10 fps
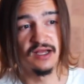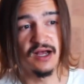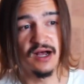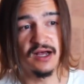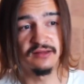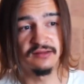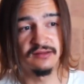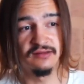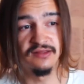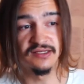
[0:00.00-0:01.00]
at
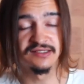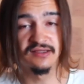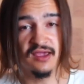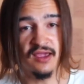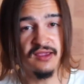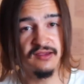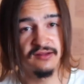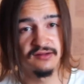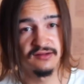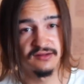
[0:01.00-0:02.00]
the
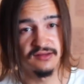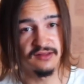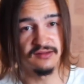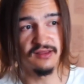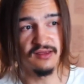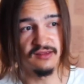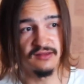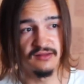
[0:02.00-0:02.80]
scale that they